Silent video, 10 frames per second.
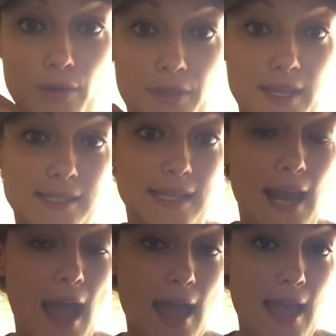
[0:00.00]
things that
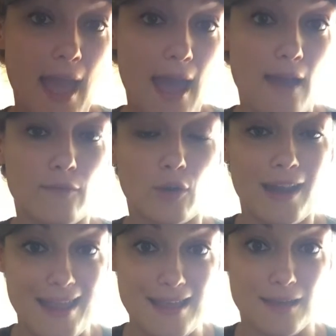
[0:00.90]
I have or
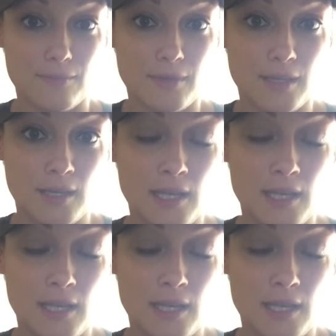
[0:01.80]
am.